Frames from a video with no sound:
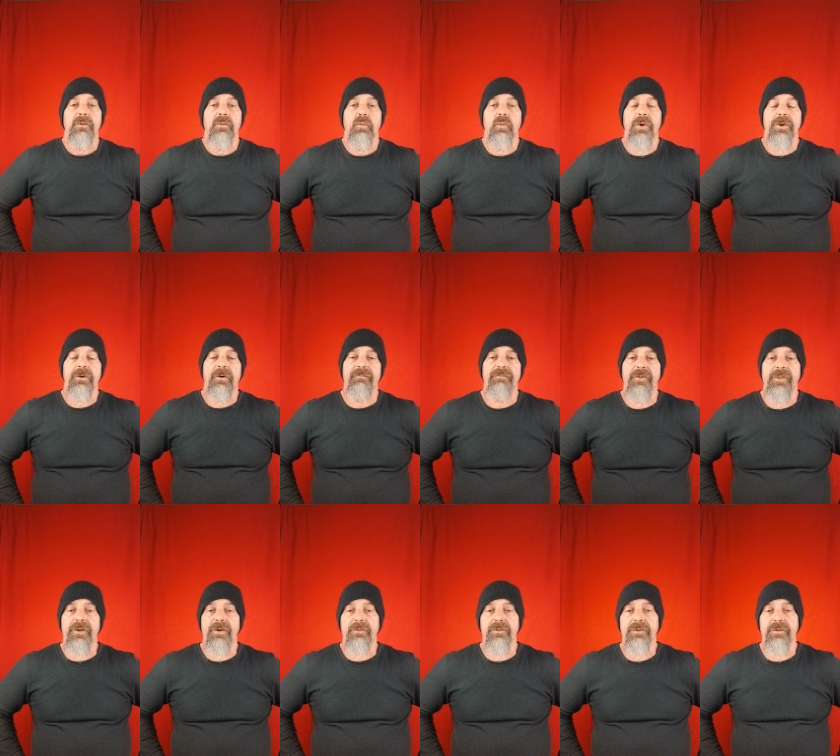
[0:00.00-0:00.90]
went over
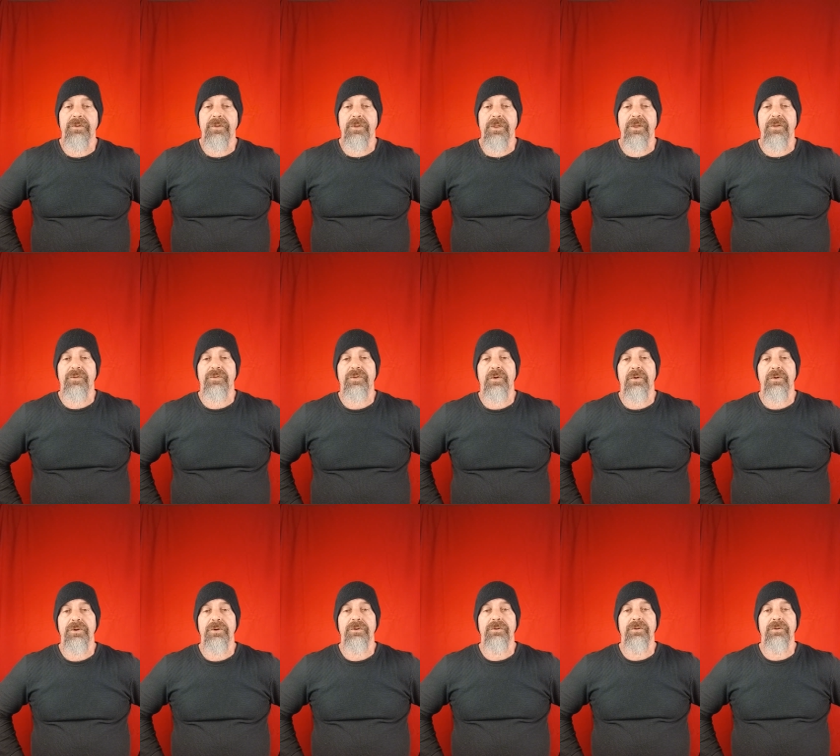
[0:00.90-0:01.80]
there and they
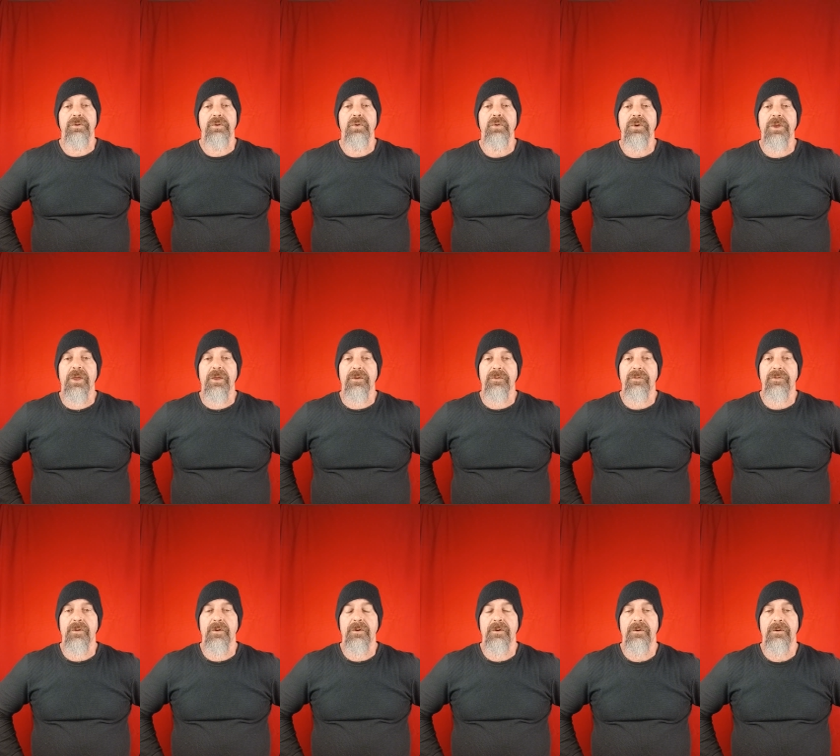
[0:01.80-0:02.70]
started new gangs.